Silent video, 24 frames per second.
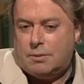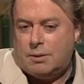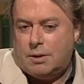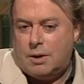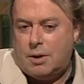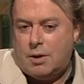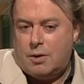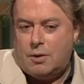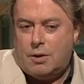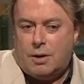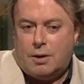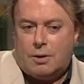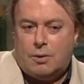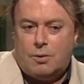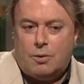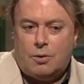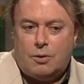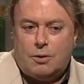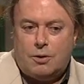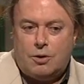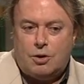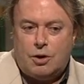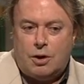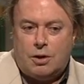No, they're
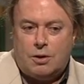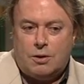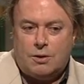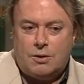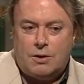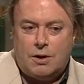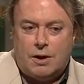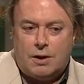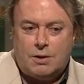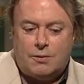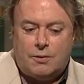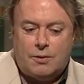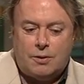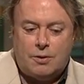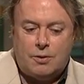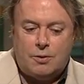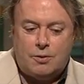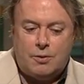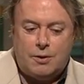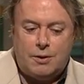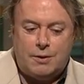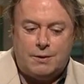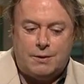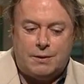called the gentle sex for a
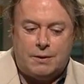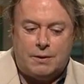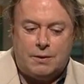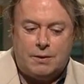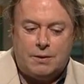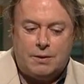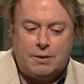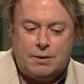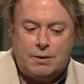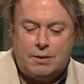good reason.